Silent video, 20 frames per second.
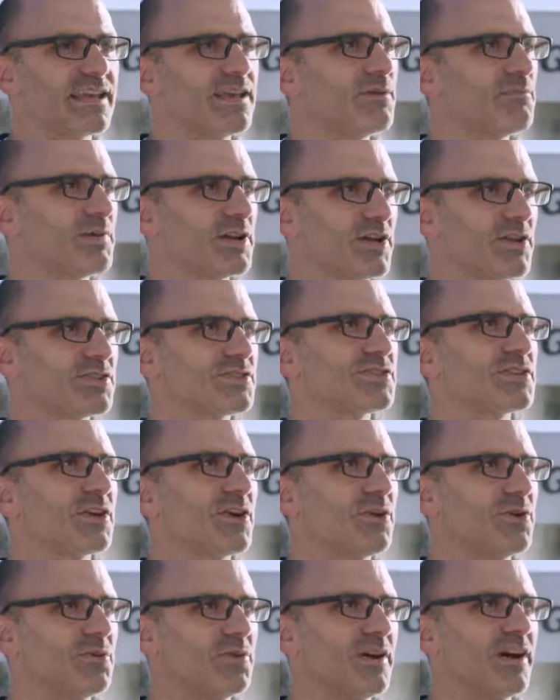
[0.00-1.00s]
but
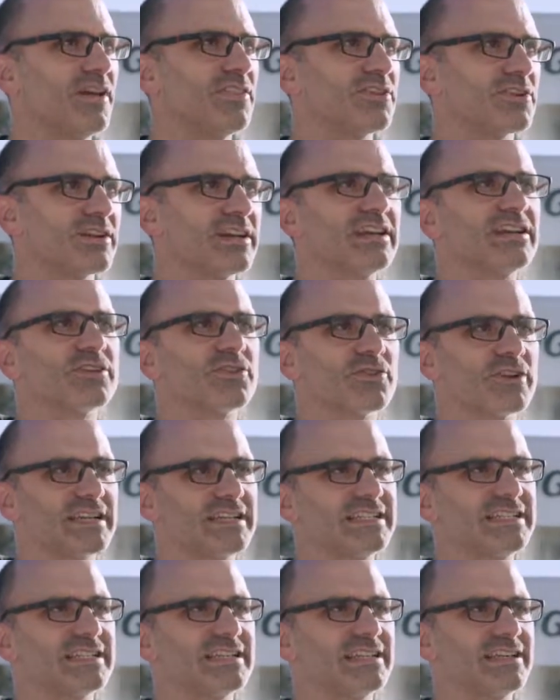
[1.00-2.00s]
also other
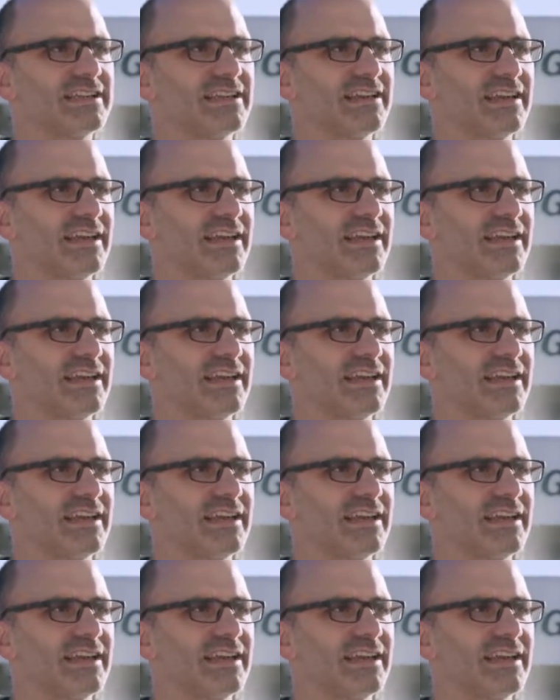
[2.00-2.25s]
integration